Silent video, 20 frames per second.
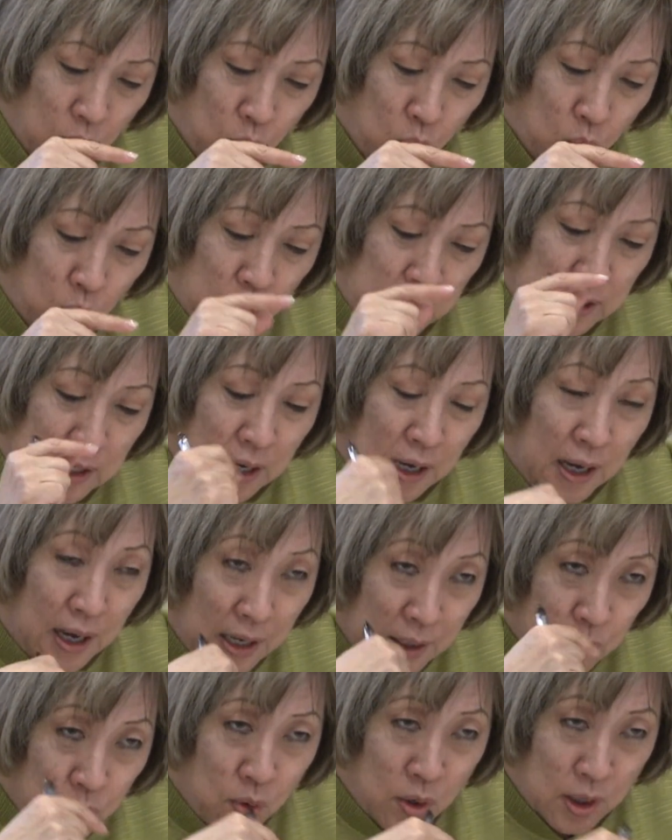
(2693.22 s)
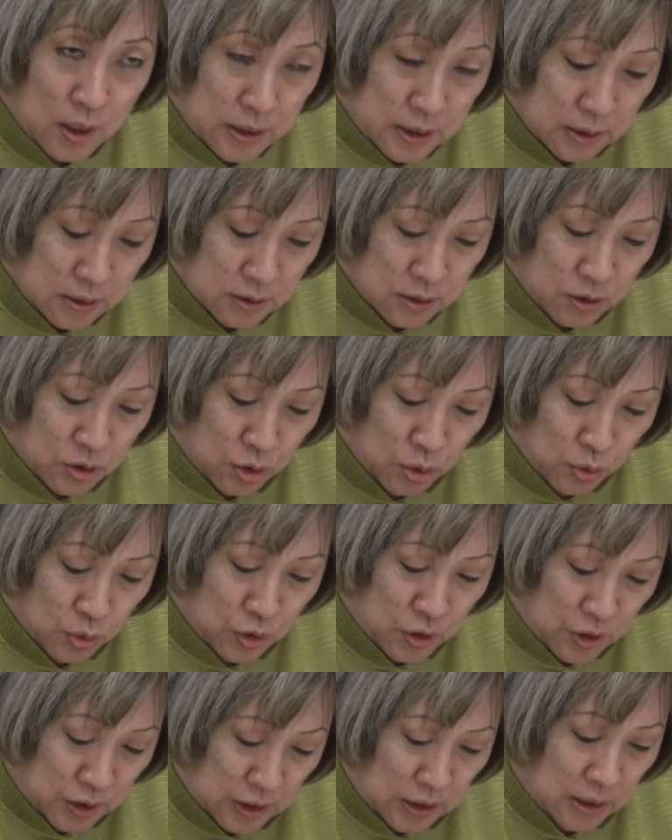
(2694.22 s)
What I wanted to
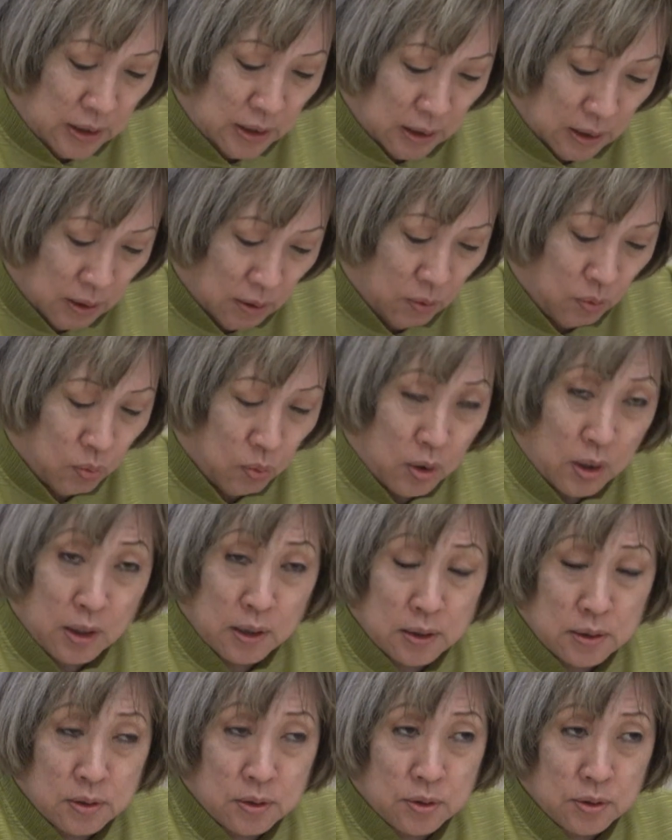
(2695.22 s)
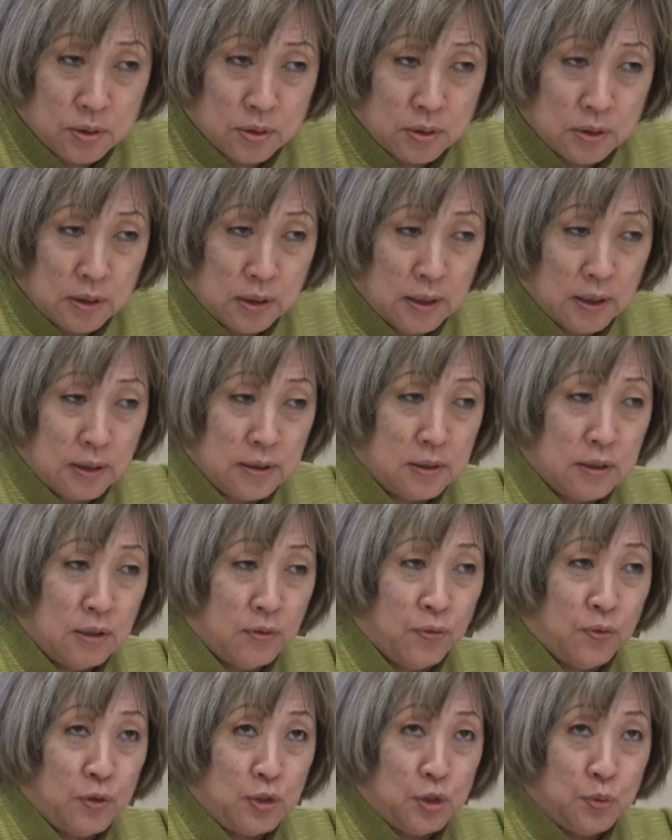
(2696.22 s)
see was the
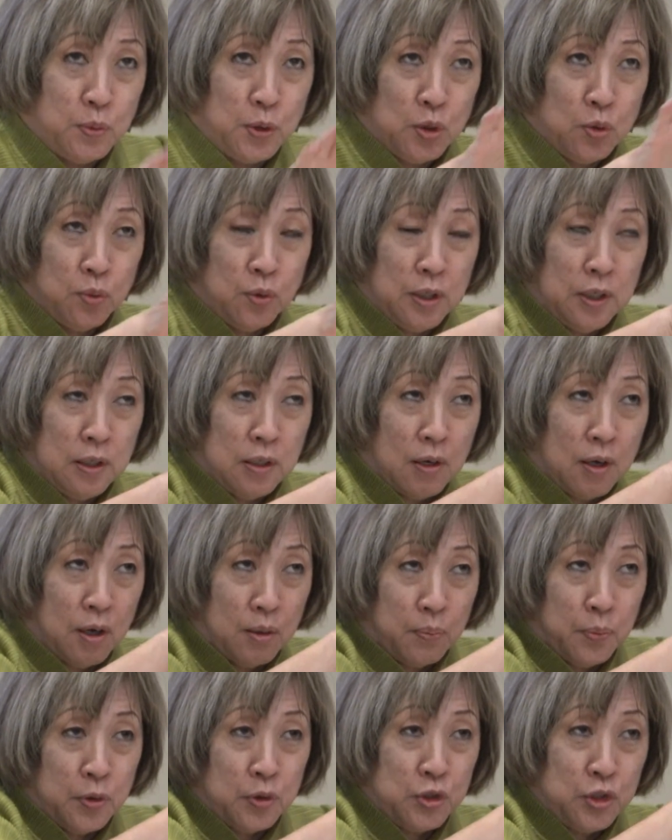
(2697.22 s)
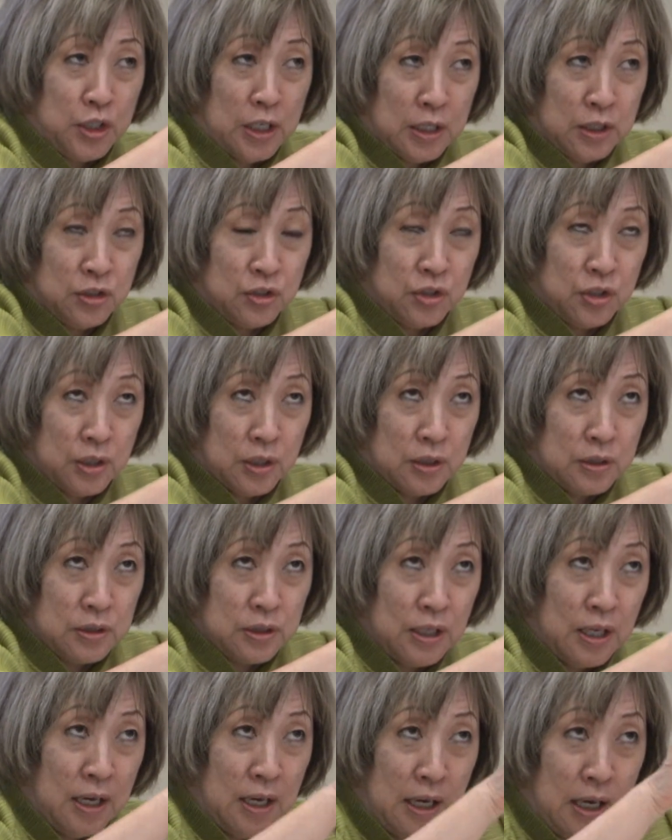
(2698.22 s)
difference between our
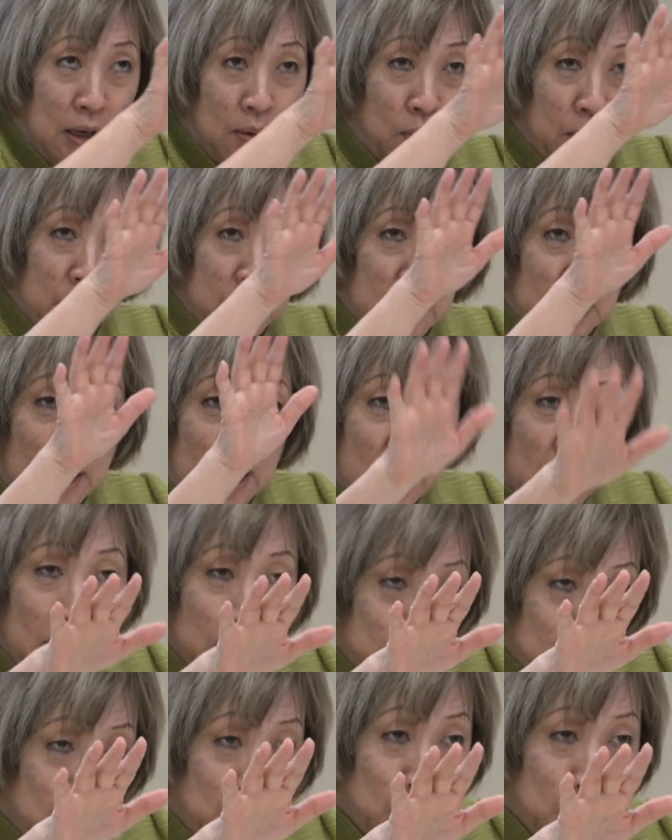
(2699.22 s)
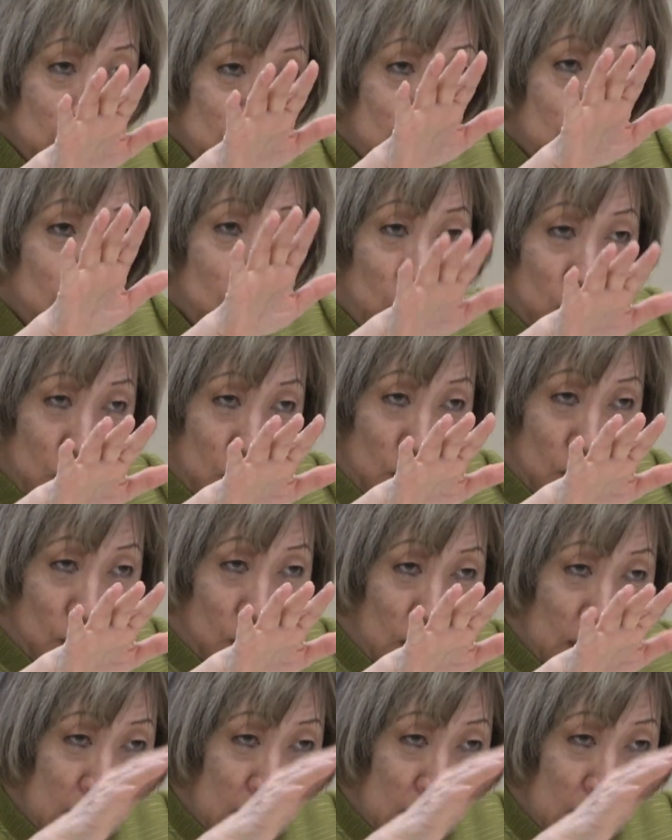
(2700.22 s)
projections and what the actuals were